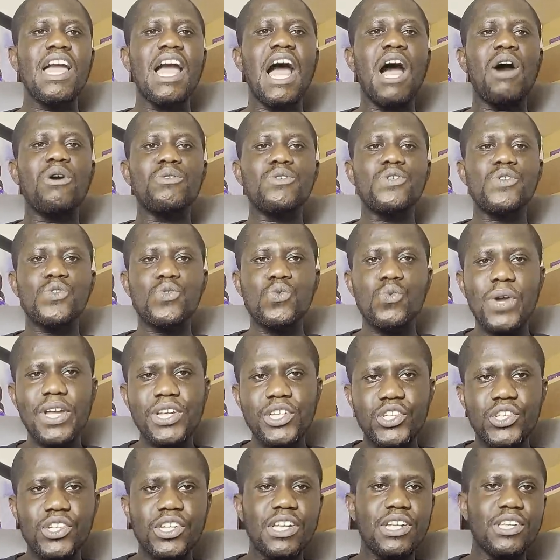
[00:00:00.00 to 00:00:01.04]
I'll
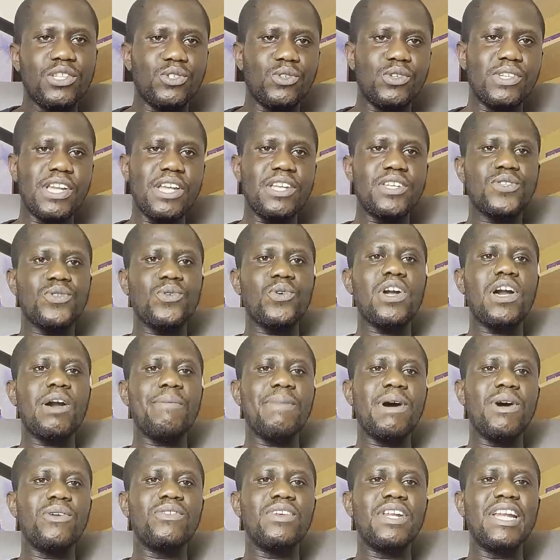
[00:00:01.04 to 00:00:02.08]
switch to just talk
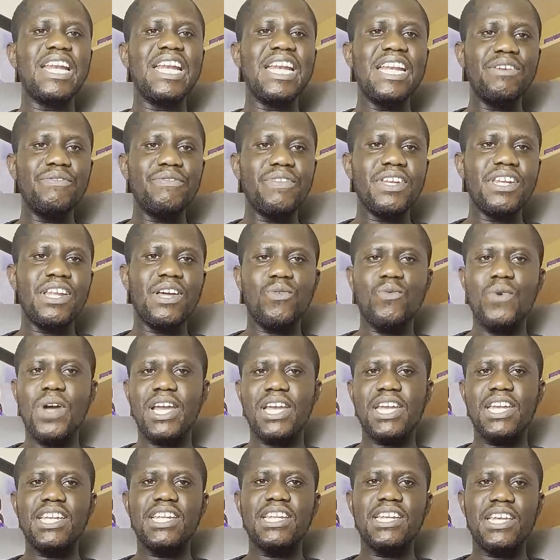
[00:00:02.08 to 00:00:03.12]
about living and
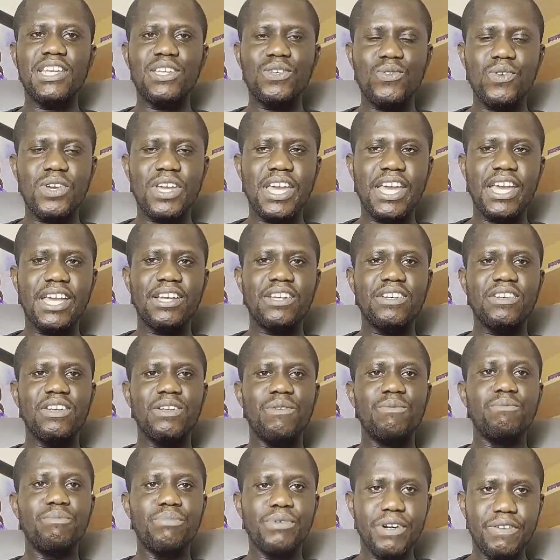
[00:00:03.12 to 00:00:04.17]
working in the UK
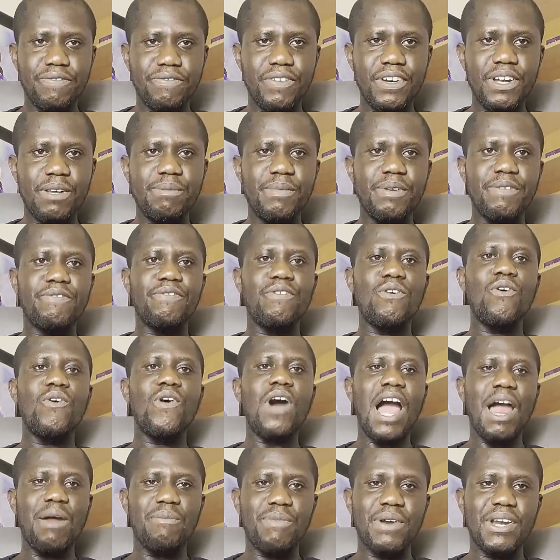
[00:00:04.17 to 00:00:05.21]
briefly
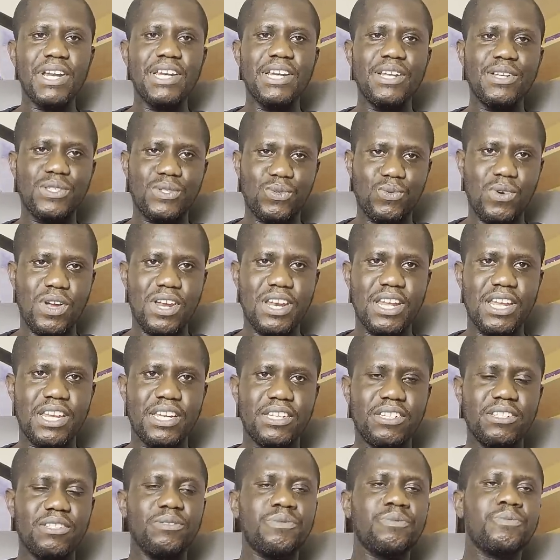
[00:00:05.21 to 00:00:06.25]
before I bring this to an
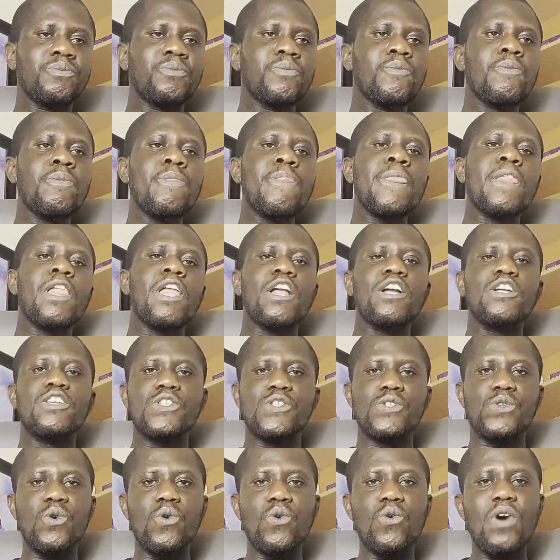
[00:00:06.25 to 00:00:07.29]
end.
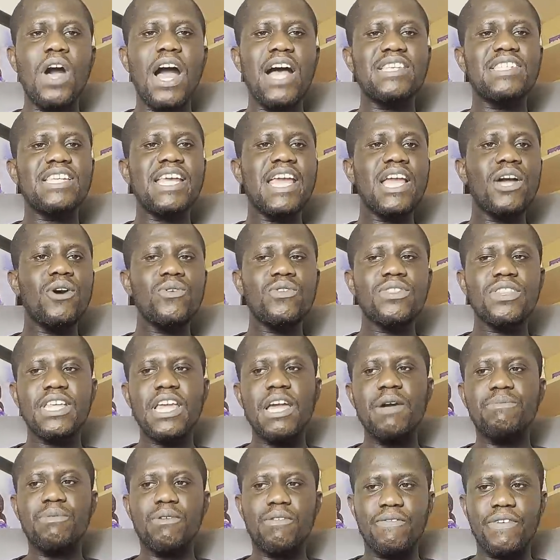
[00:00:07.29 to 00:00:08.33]
So, as a
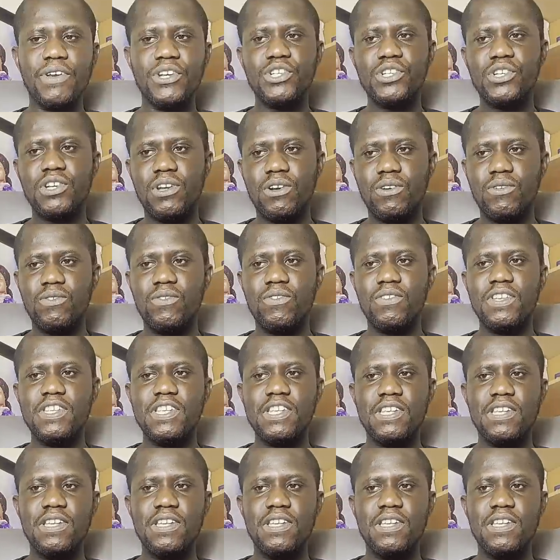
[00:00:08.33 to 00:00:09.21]
healthcare professional,